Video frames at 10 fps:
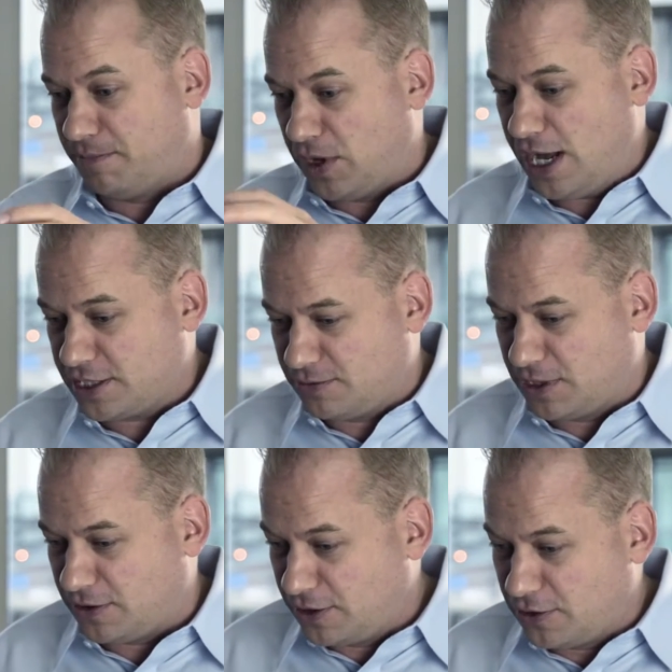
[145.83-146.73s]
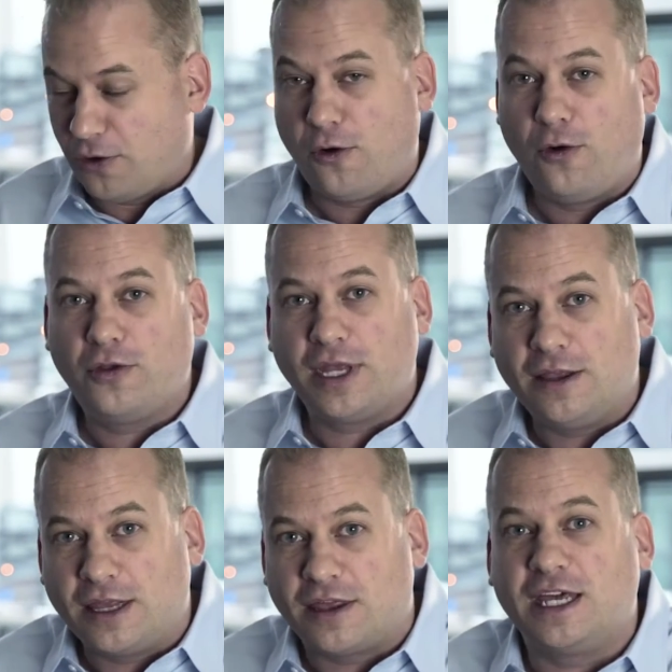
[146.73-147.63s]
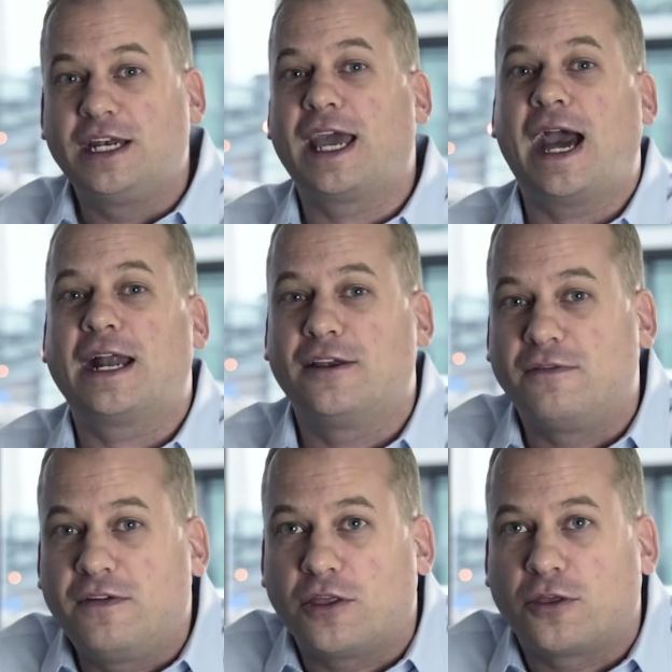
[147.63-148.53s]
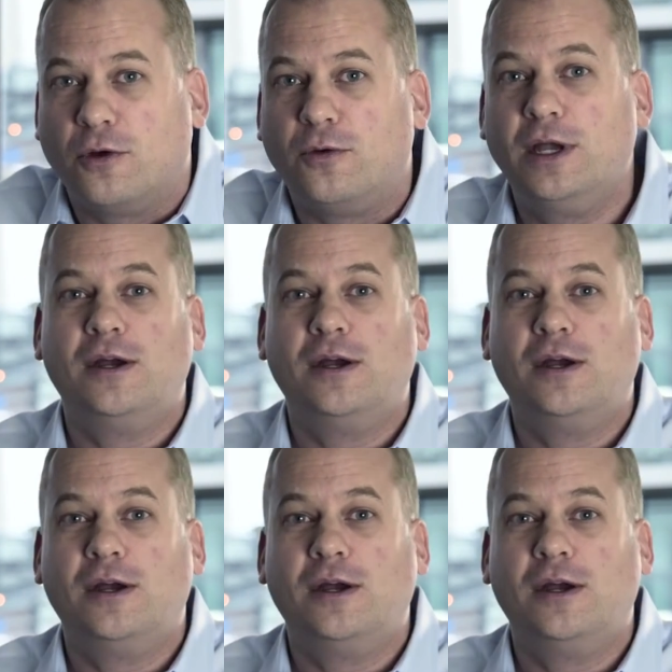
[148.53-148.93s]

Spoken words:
a box with a little hole that the thin cat can fit through.